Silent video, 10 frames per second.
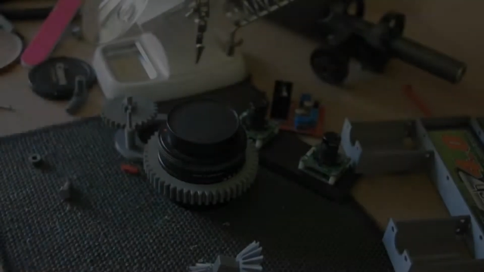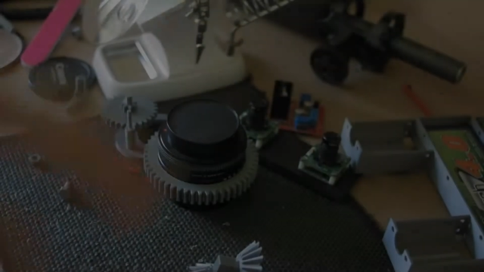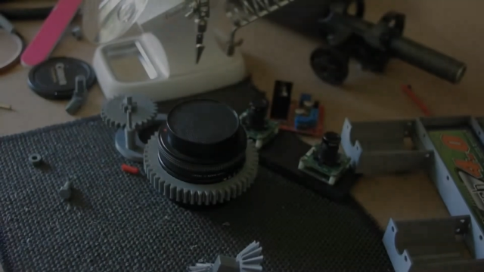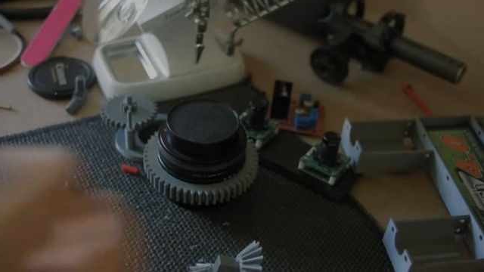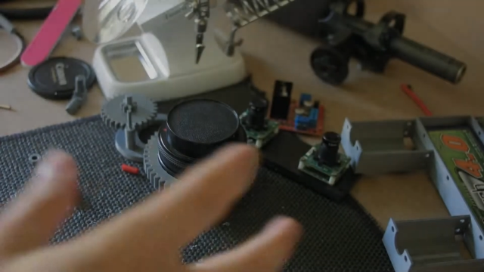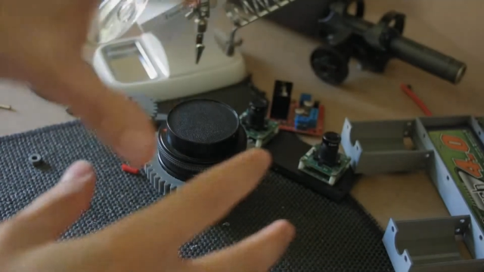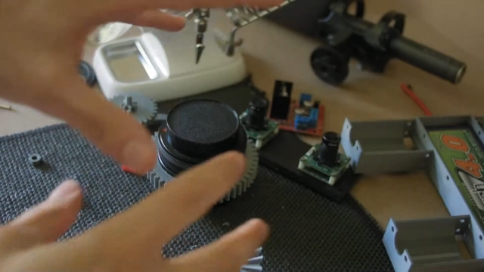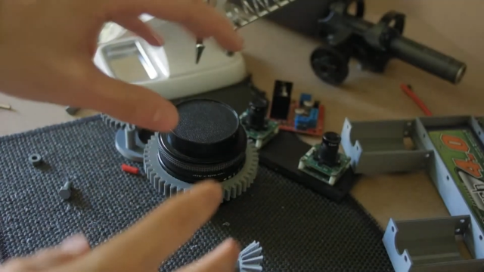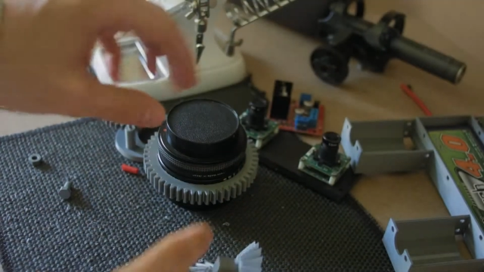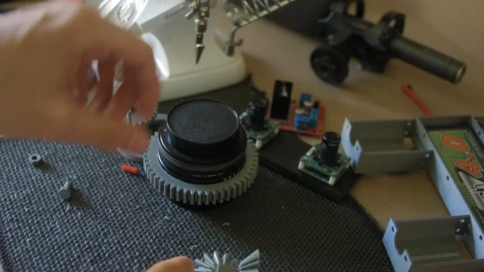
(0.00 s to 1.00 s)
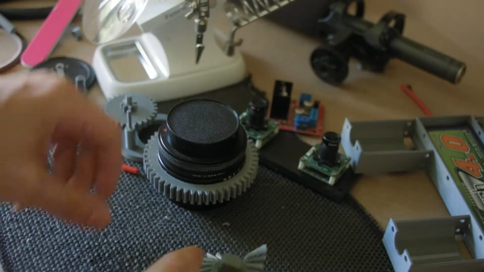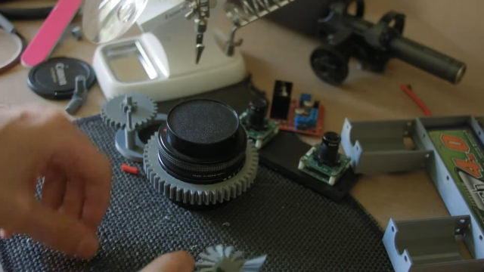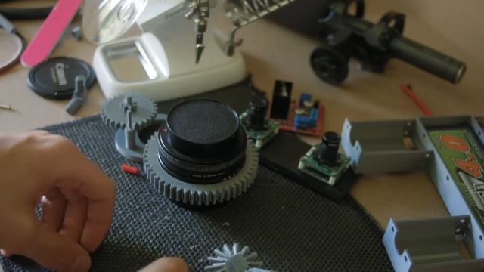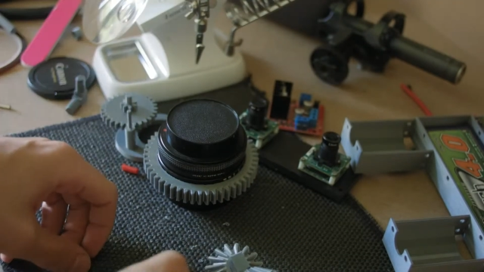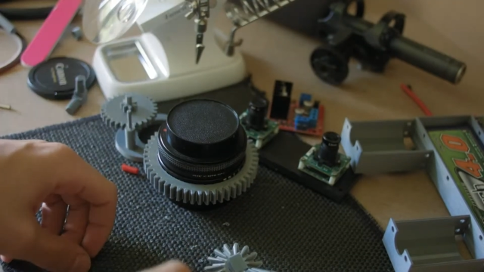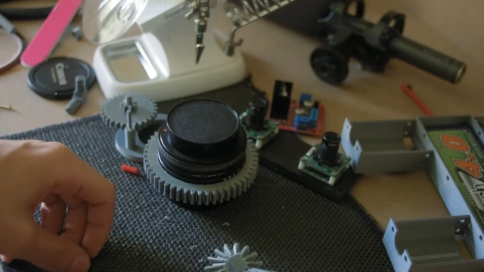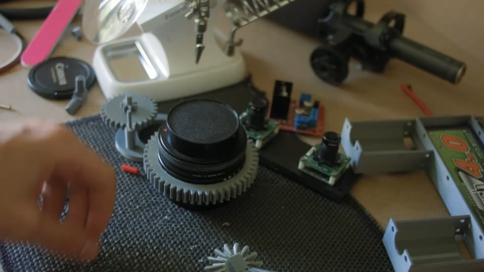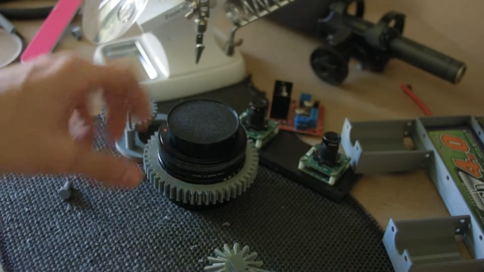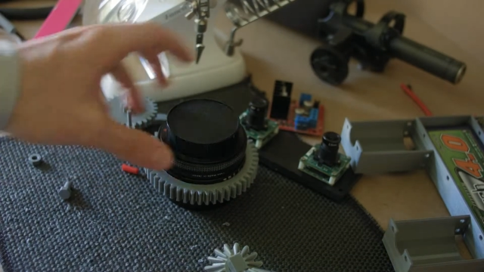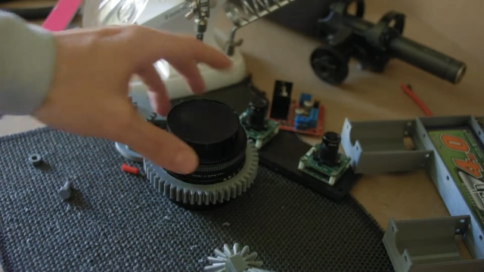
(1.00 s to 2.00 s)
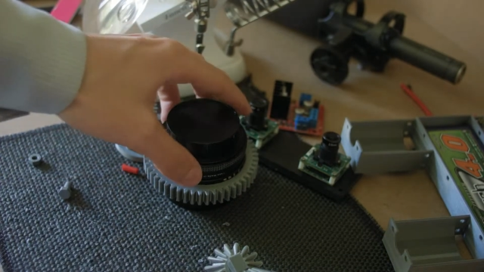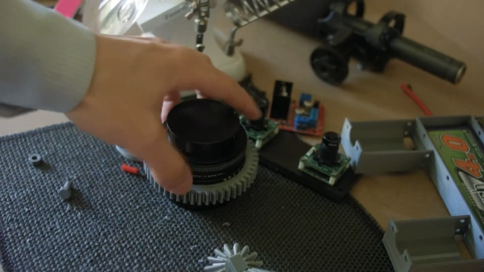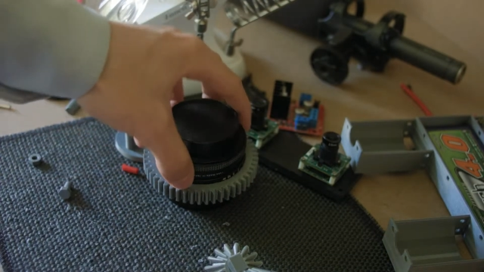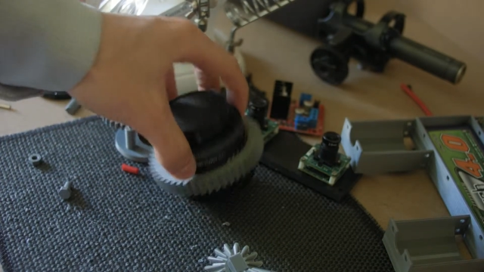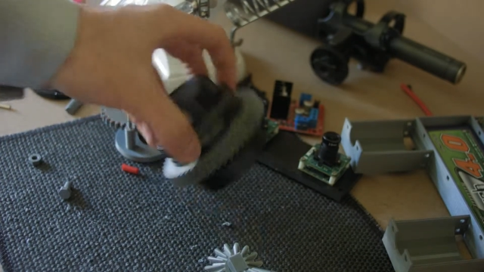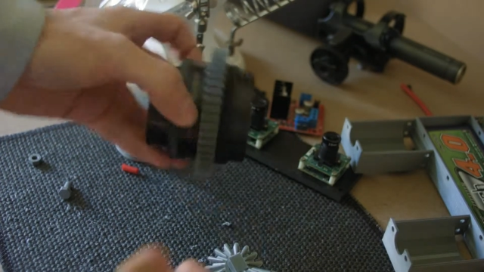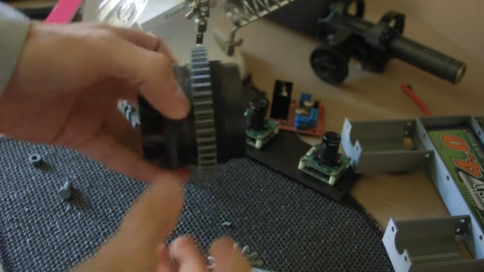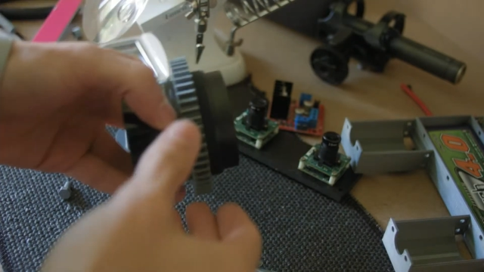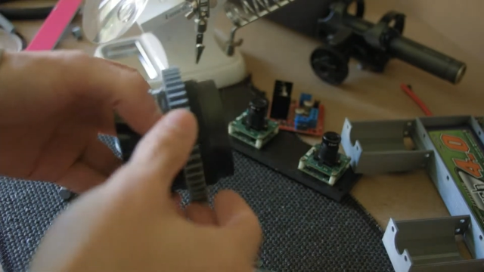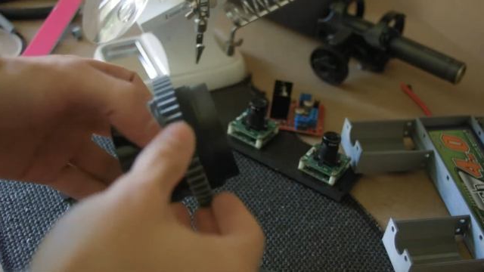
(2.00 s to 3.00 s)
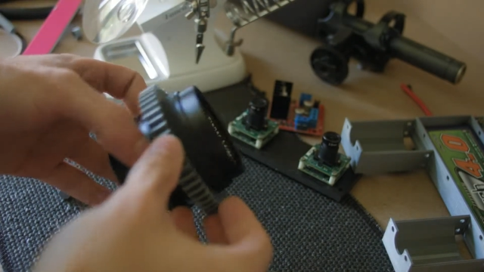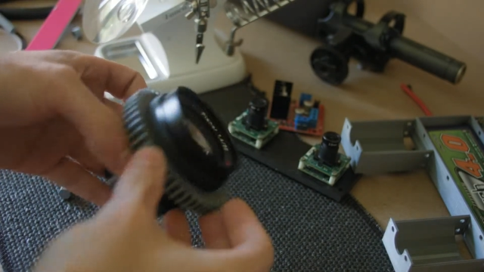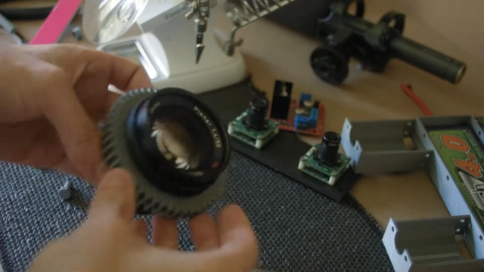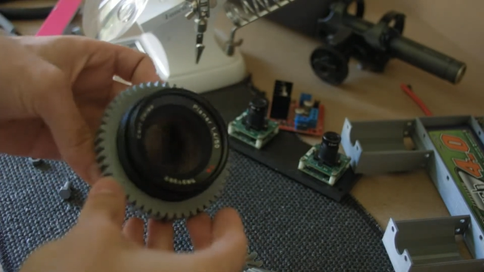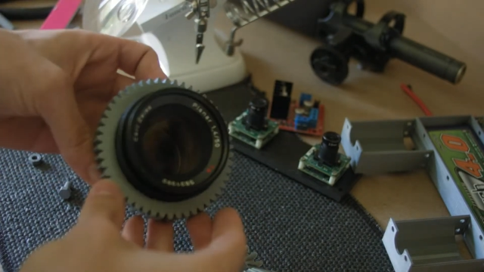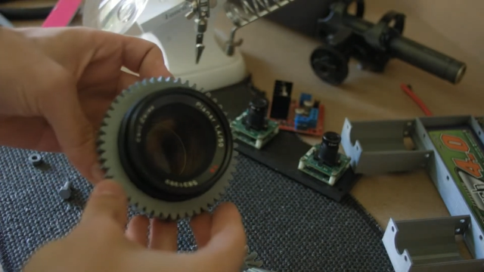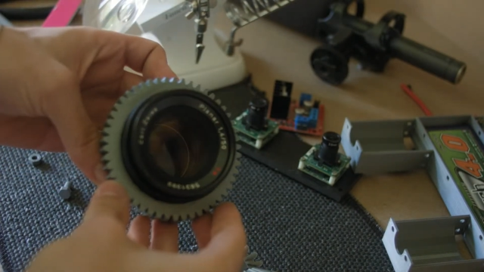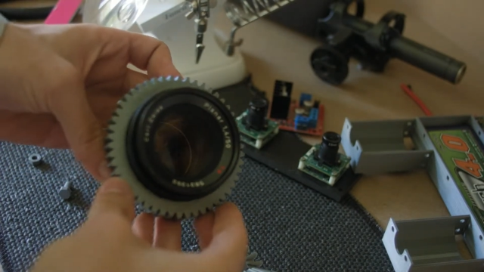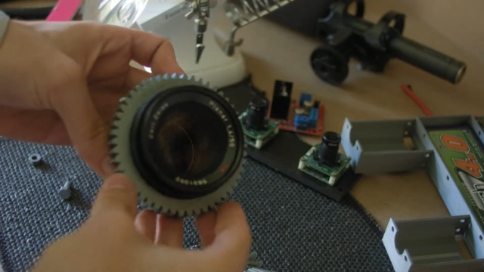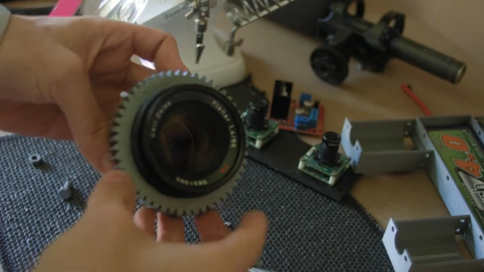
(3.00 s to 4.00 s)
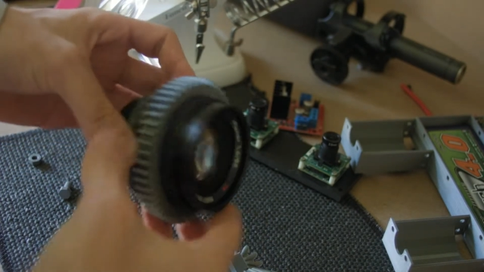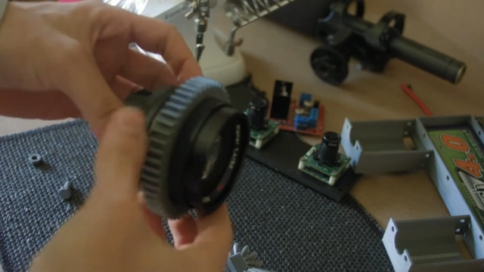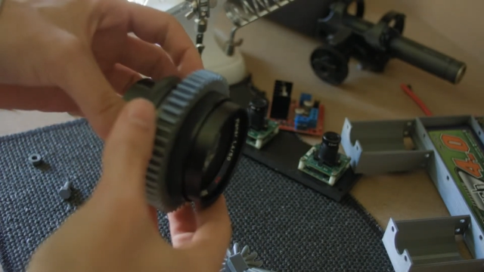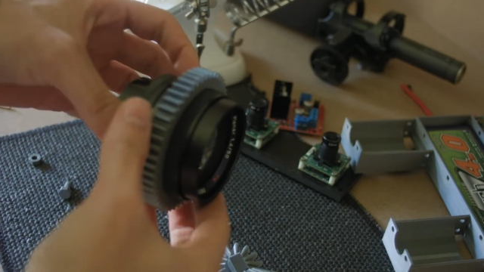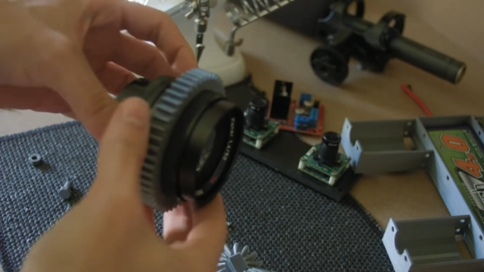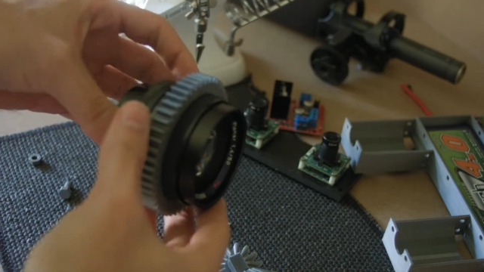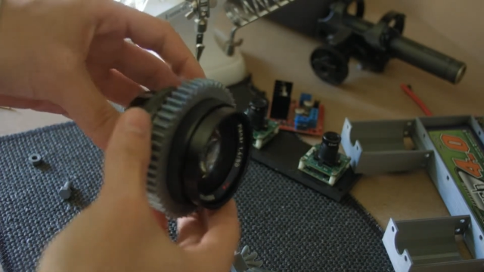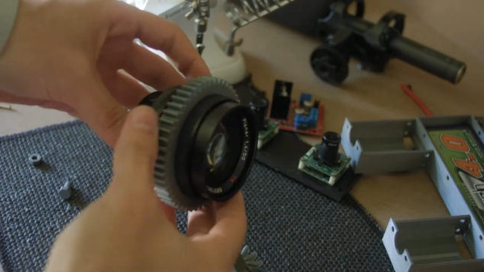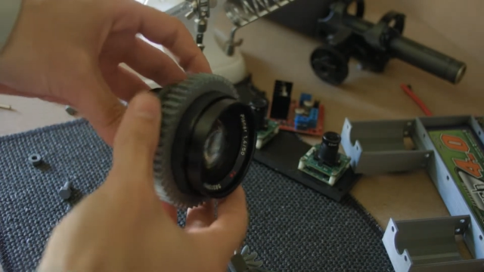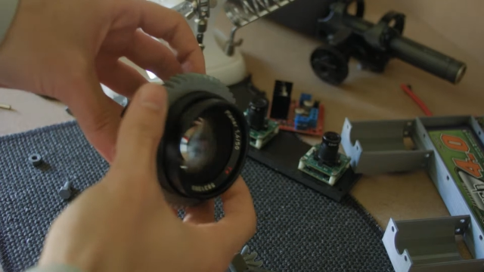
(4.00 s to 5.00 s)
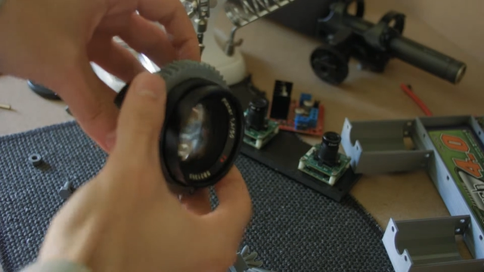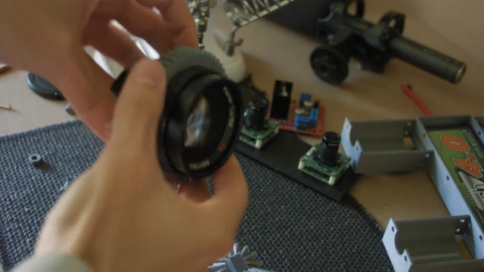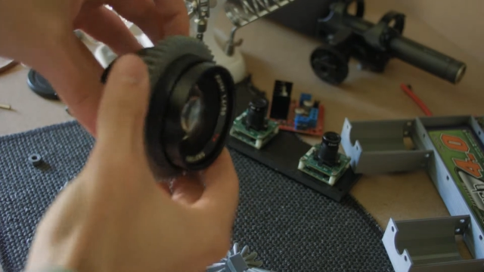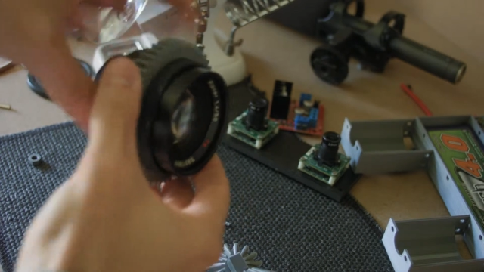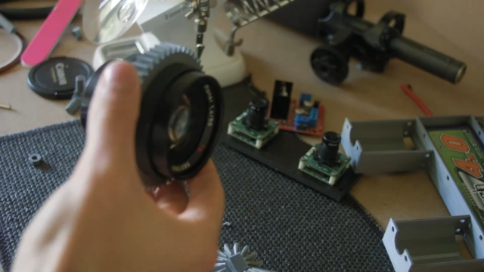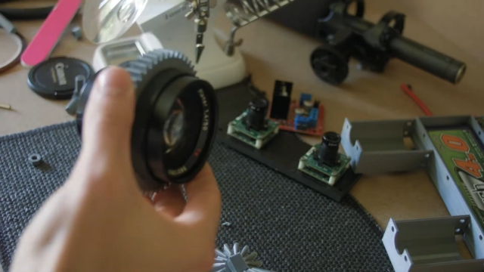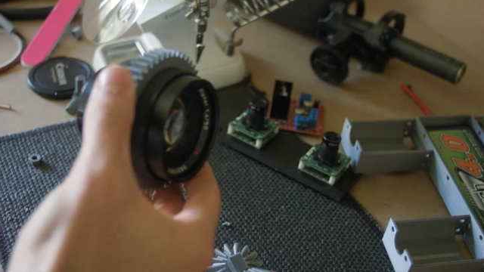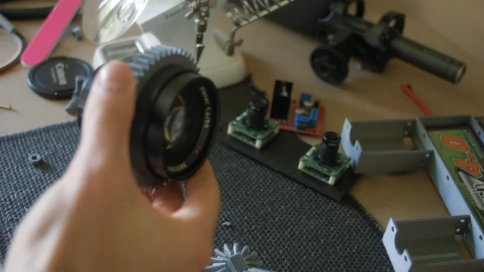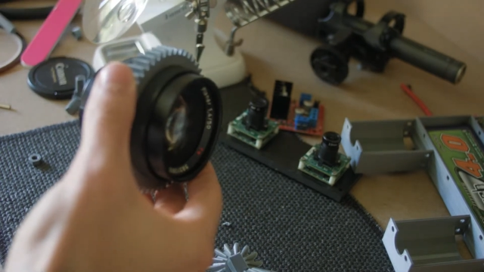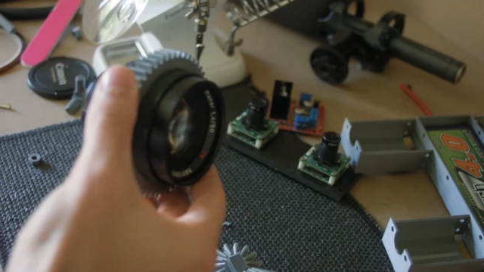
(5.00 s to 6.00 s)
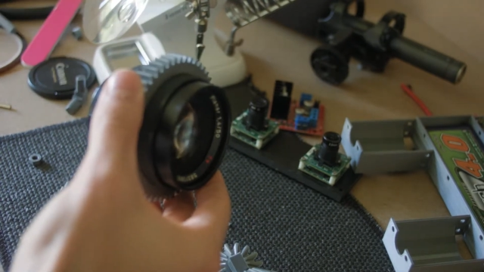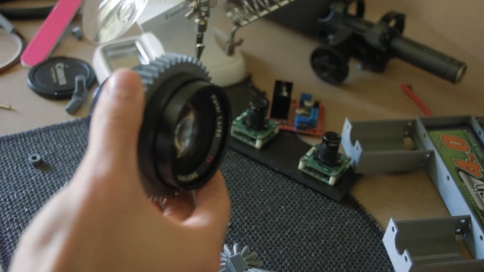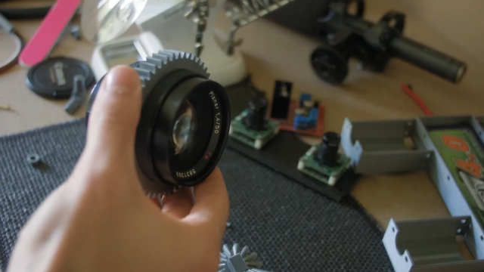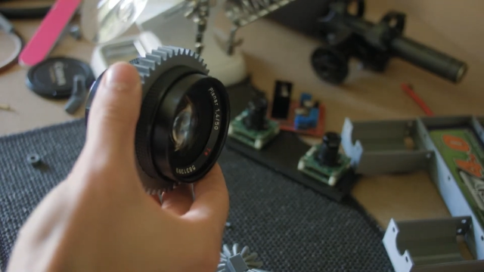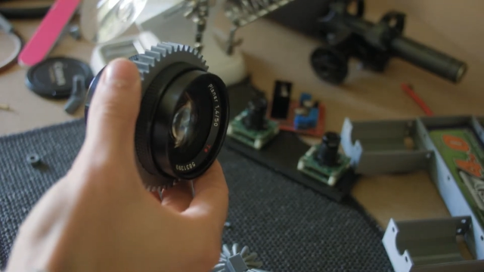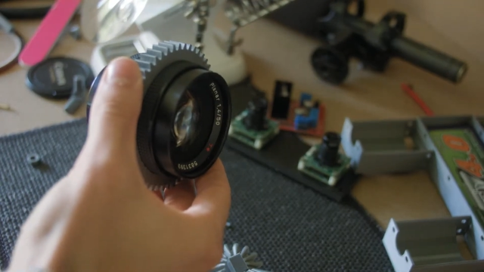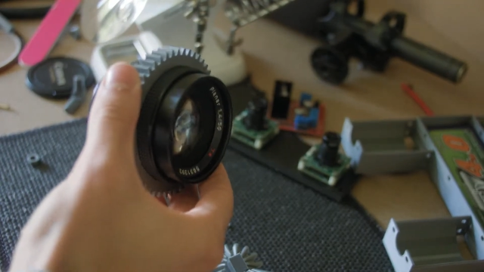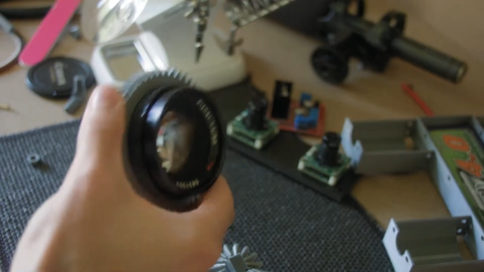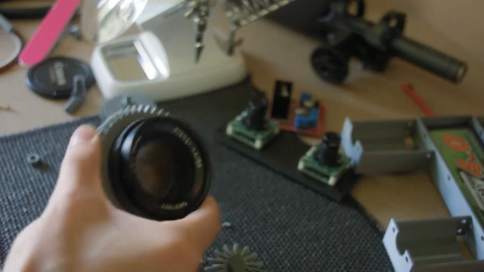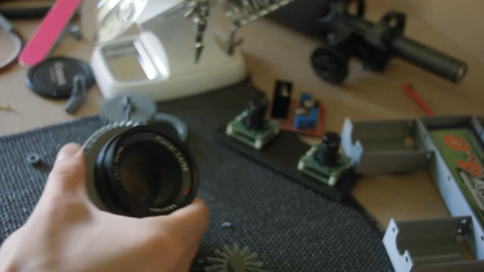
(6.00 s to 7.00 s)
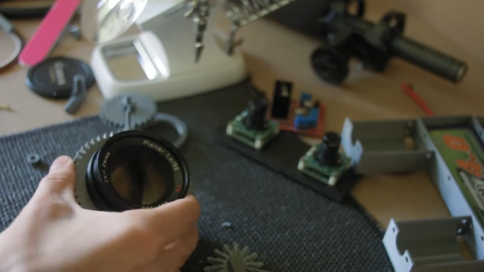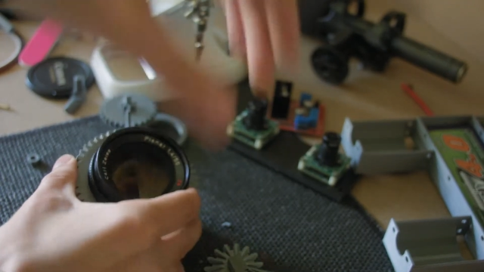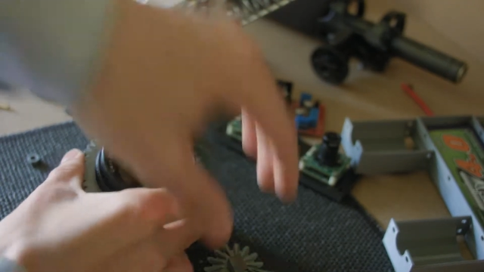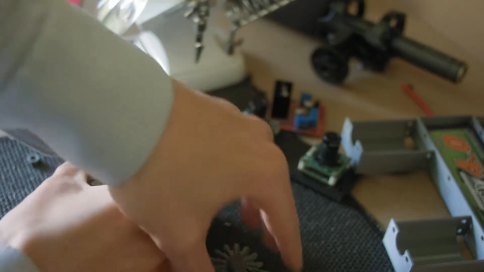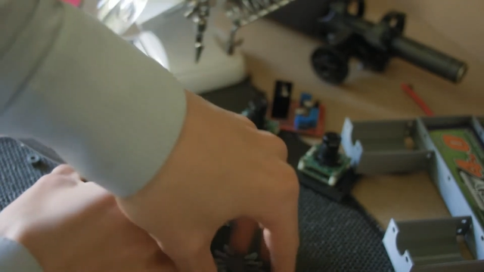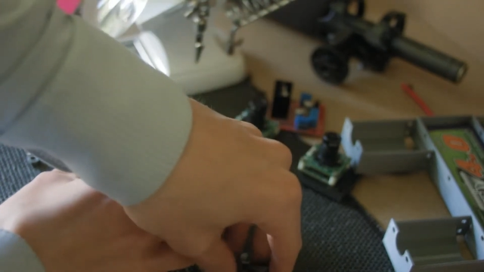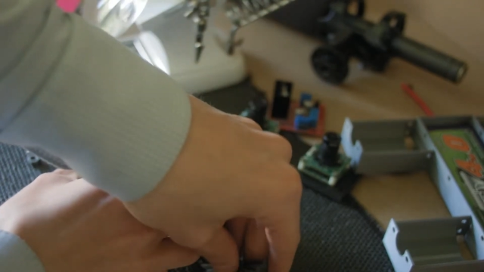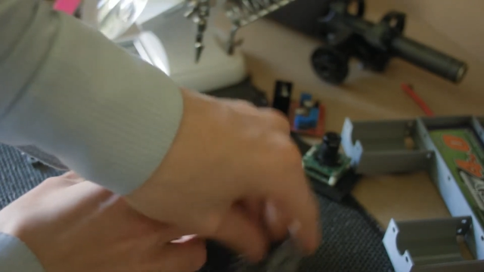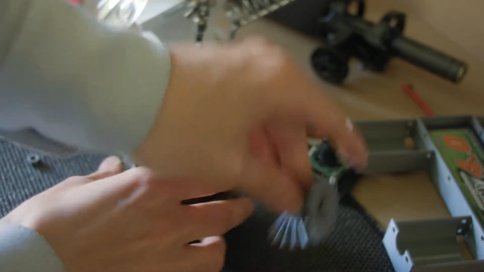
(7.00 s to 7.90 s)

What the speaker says: (no speaker visible)